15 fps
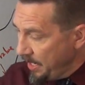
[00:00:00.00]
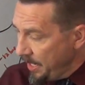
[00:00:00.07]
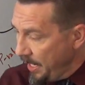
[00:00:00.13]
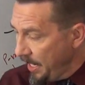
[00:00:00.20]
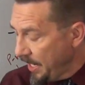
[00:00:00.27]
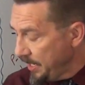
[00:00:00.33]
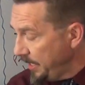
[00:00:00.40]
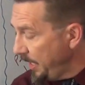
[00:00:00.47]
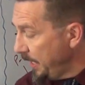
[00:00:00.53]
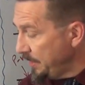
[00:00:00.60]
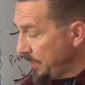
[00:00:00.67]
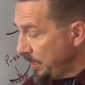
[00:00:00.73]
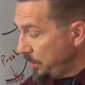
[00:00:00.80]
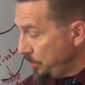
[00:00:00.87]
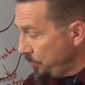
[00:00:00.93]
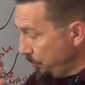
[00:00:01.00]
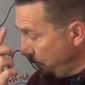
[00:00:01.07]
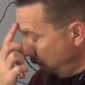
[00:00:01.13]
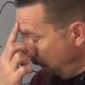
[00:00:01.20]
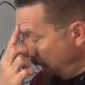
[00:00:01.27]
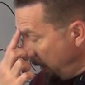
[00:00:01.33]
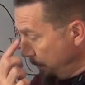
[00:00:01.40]
And, and then you,
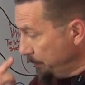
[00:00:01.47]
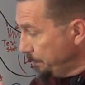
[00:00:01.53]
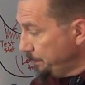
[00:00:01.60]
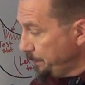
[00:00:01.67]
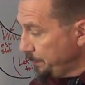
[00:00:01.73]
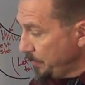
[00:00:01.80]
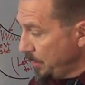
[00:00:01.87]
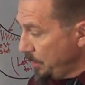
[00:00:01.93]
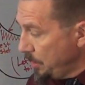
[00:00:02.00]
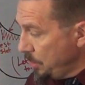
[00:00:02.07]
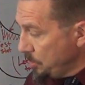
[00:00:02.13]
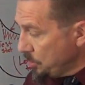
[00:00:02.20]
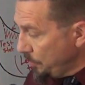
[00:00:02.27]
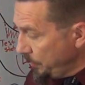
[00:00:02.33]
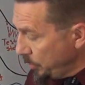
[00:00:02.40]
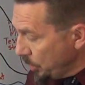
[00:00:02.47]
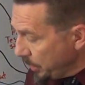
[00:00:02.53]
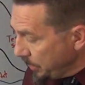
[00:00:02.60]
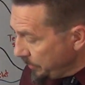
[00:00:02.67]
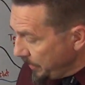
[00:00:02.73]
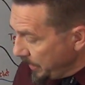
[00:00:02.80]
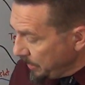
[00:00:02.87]
um, so if you look
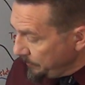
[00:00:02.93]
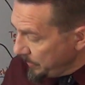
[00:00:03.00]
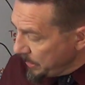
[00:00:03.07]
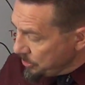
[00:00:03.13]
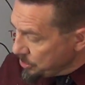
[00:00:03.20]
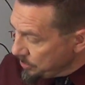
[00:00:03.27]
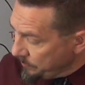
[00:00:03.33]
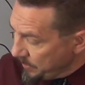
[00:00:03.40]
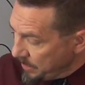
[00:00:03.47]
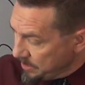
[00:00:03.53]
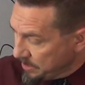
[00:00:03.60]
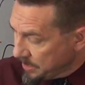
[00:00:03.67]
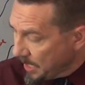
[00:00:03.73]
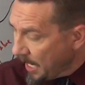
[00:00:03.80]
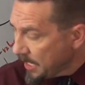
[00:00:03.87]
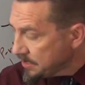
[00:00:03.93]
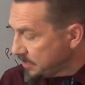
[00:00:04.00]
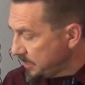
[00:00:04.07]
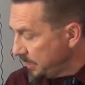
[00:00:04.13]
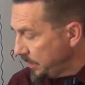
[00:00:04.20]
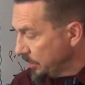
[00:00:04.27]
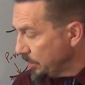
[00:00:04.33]
and think of each of these
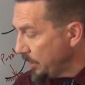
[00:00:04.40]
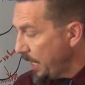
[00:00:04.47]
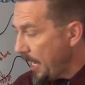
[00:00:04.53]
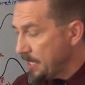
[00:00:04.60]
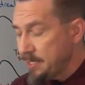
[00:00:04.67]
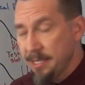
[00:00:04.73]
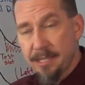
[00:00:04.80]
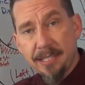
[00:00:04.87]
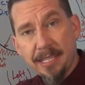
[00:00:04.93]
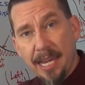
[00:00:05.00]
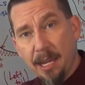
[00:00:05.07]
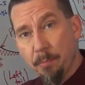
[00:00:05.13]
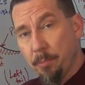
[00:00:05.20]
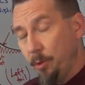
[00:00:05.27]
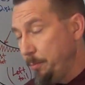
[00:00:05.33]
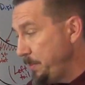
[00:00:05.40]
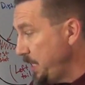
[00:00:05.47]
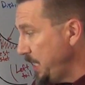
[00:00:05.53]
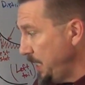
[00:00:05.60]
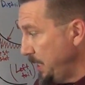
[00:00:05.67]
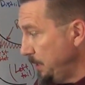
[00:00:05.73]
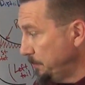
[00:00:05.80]
dots here as a sample
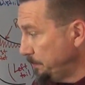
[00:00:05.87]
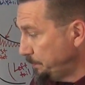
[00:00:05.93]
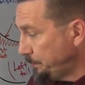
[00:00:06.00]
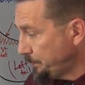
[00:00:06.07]
mean.